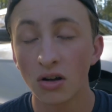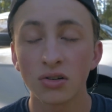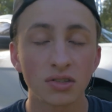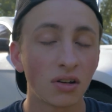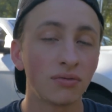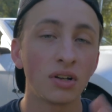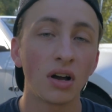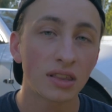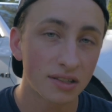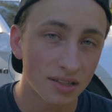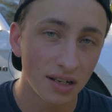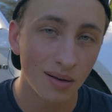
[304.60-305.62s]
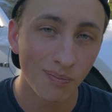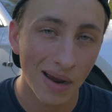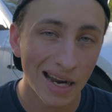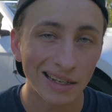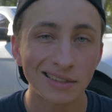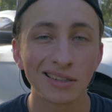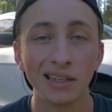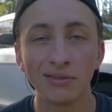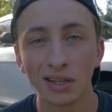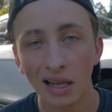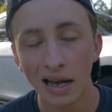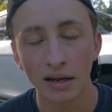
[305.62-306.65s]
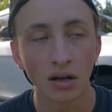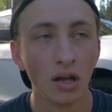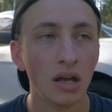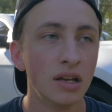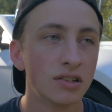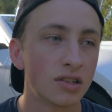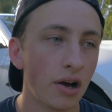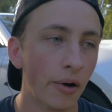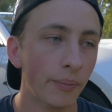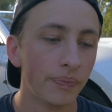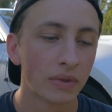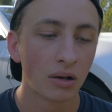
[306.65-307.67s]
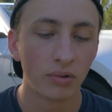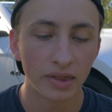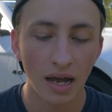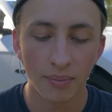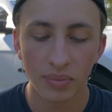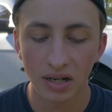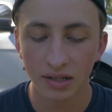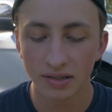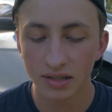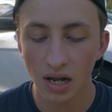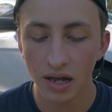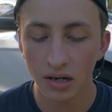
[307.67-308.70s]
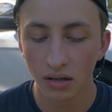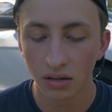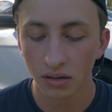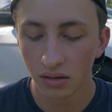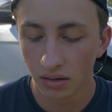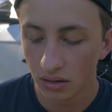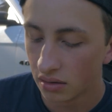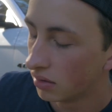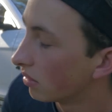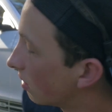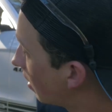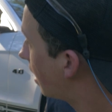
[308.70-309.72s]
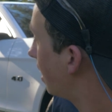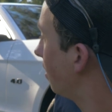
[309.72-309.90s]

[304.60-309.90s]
Also, if you like the cinematics, leave a like. So, with that being said, I